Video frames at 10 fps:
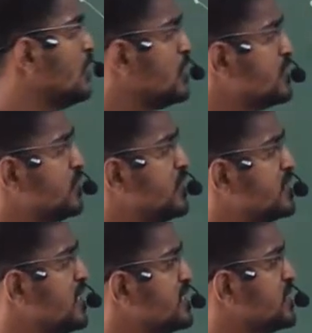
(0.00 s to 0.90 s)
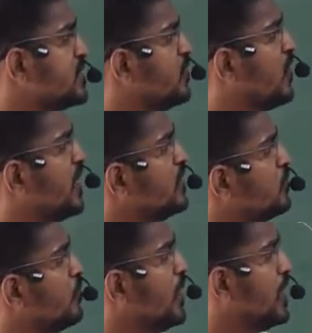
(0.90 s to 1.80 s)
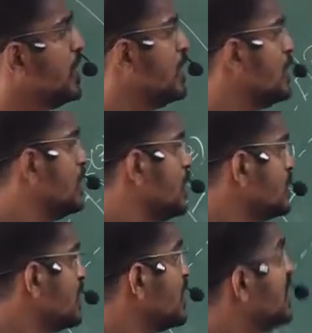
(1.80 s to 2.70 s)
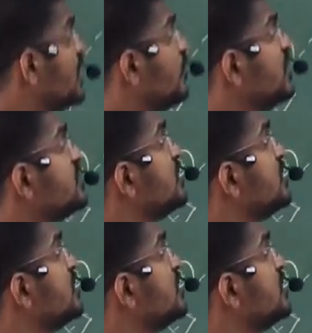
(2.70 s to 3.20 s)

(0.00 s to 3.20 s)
So this is going to be the equation